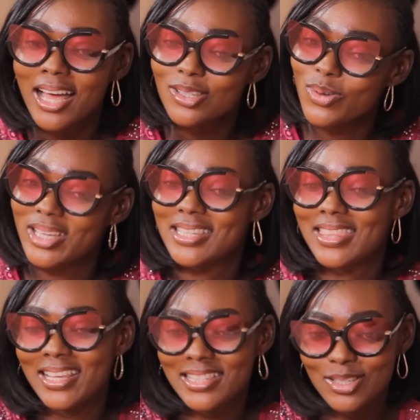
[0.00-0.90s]
that
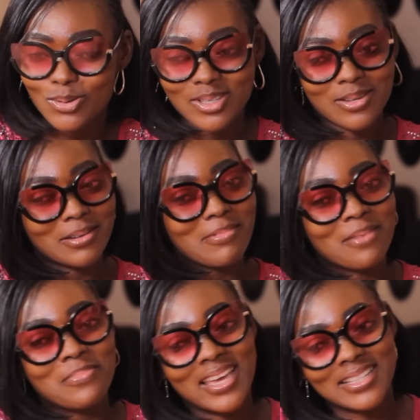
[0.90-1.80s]
2013, it was not even
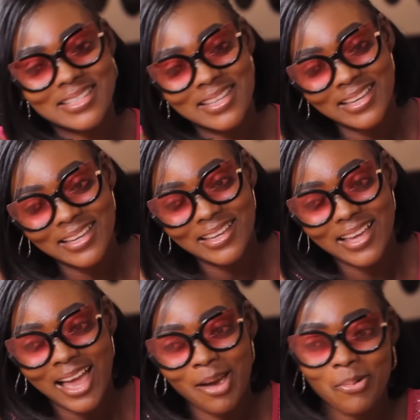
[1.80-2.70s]
my
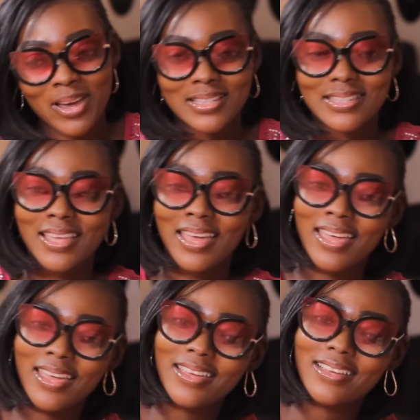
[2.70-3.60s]
birthday. I went
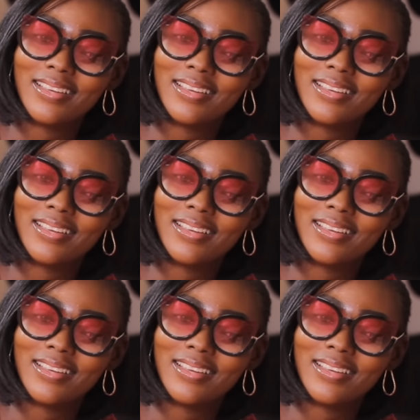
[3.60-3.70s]
there